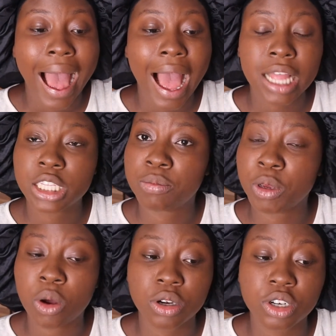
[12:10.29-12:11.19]
had to
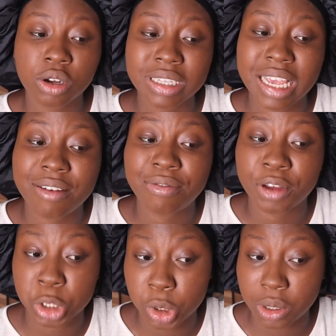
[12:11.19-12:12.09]
be conducted
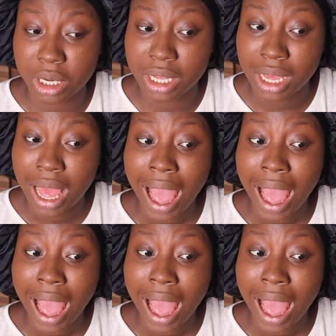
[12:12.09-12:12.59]
virtually,